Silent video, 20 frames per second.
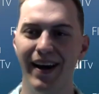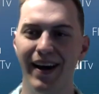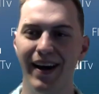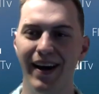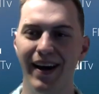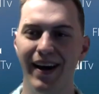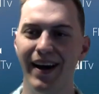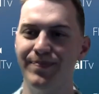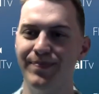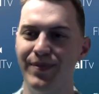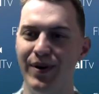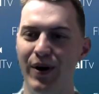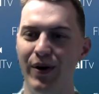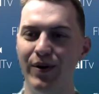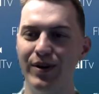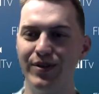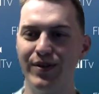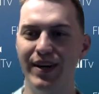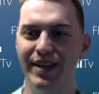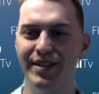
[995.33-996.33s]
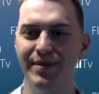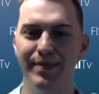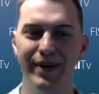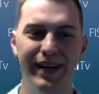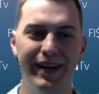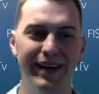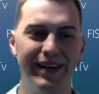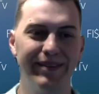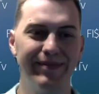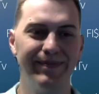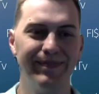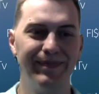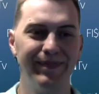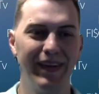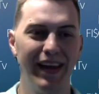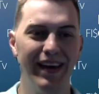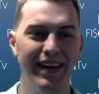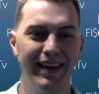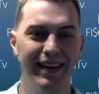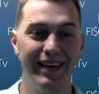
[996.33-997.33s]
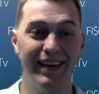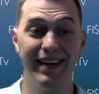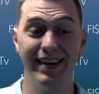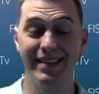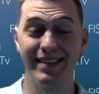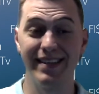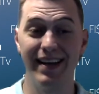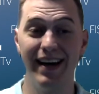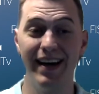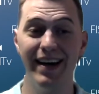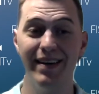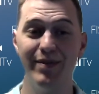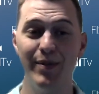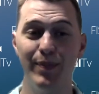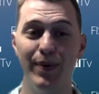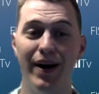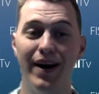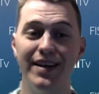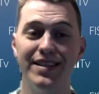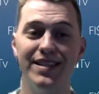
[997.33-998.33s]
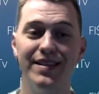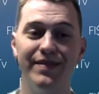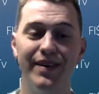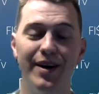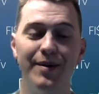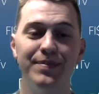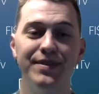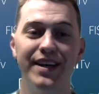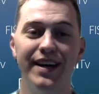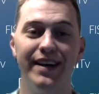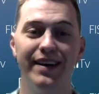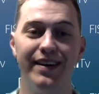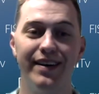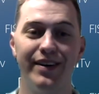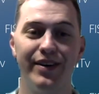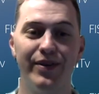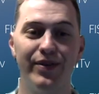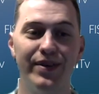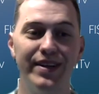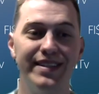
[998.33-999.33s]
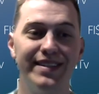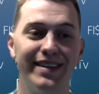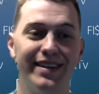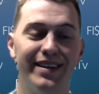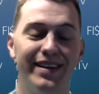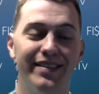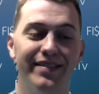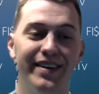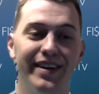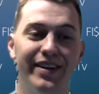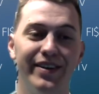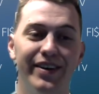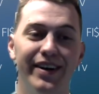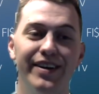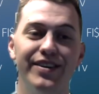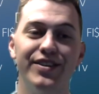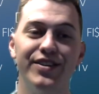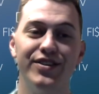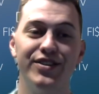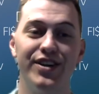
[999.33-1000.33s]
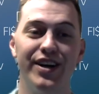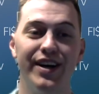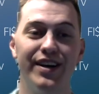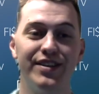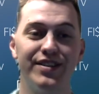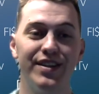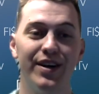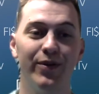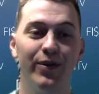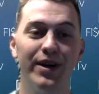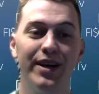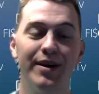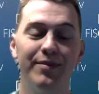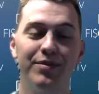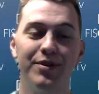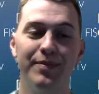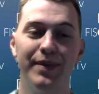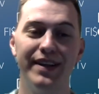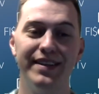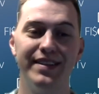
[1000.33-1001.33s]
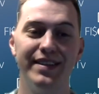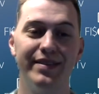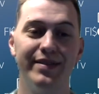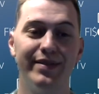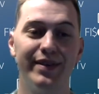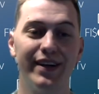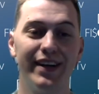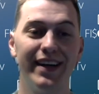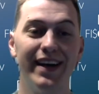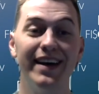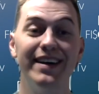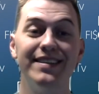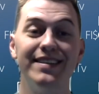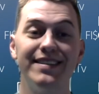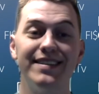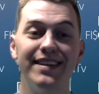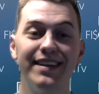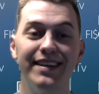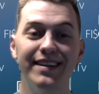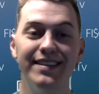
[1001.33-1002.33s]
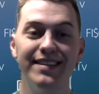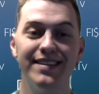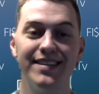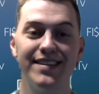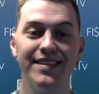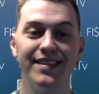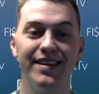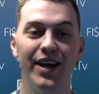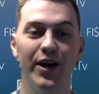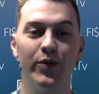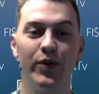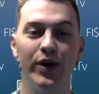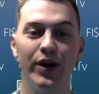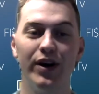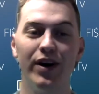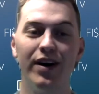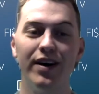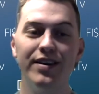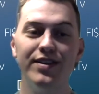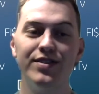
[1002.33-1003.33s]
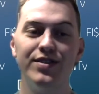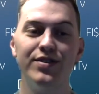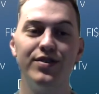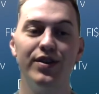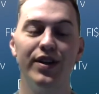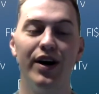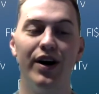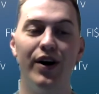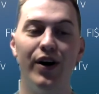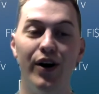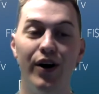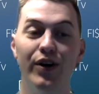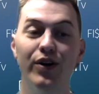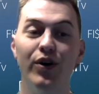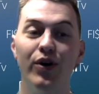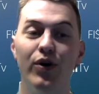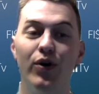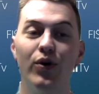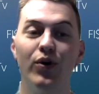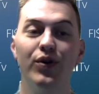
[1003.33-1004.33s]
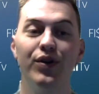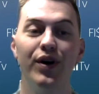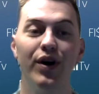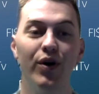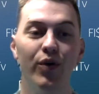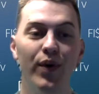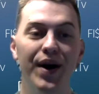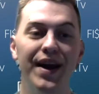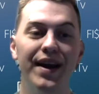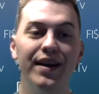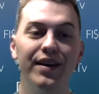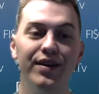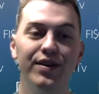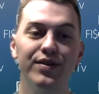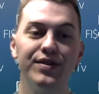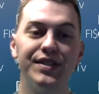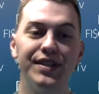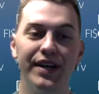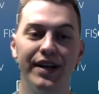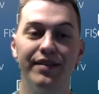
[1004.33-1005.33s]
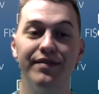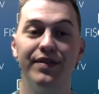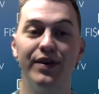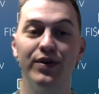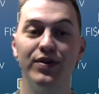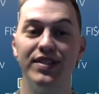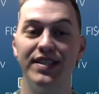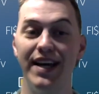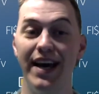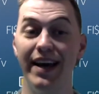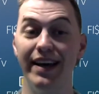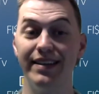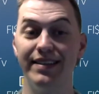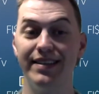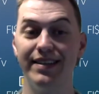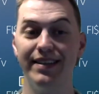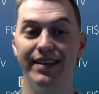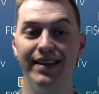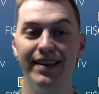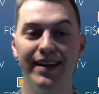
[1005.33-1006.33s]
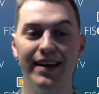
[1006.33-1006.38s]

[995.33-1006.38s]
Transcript: Hi, Jim. Always great to be here. Yes, I have a positive update on a recent configuration change that we implemented for case tickets in regards to the on-hold awaiting user info state.